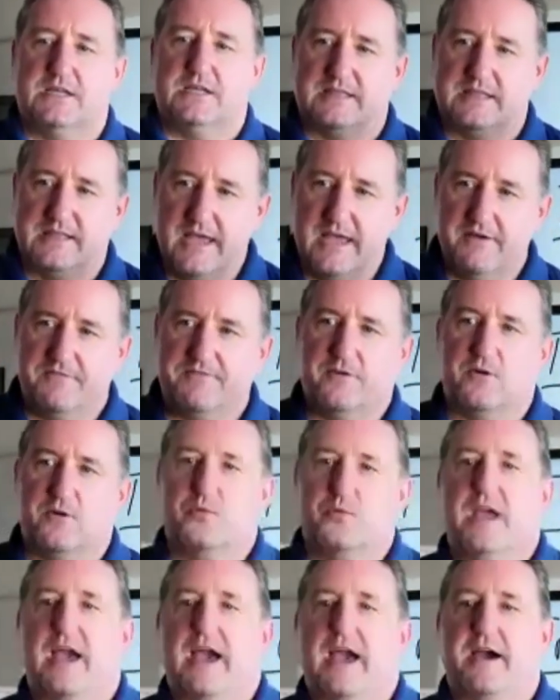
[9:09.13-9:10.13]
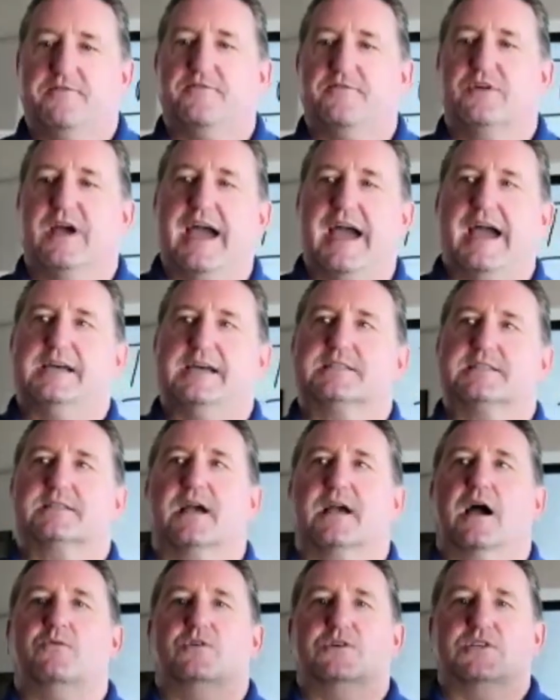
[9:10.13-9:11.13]
therefore, we have to ask
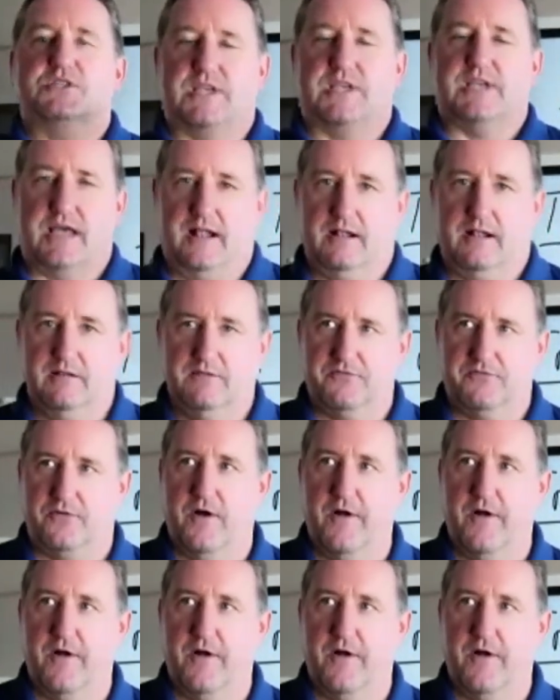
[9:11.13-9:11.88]
ourselves,